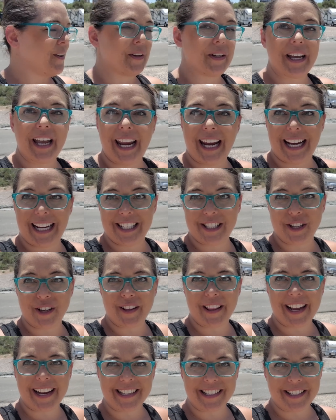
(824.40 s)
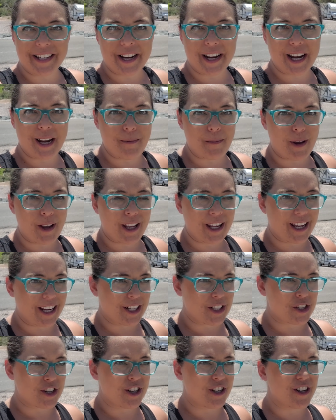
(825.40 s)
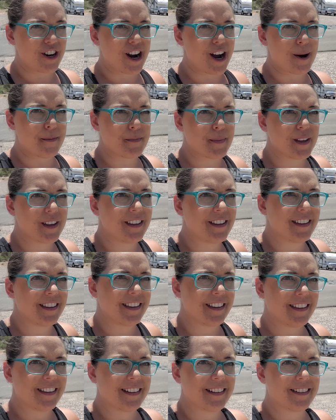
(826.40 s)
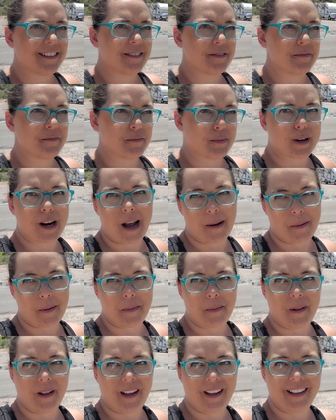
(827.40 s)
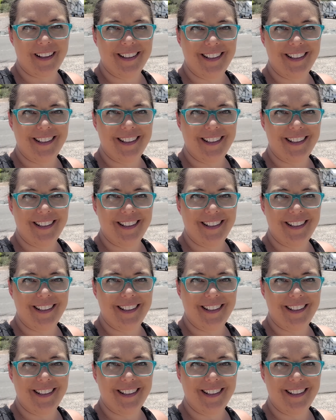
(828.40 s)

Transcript: Okay, it's our last time hitching her up, probably.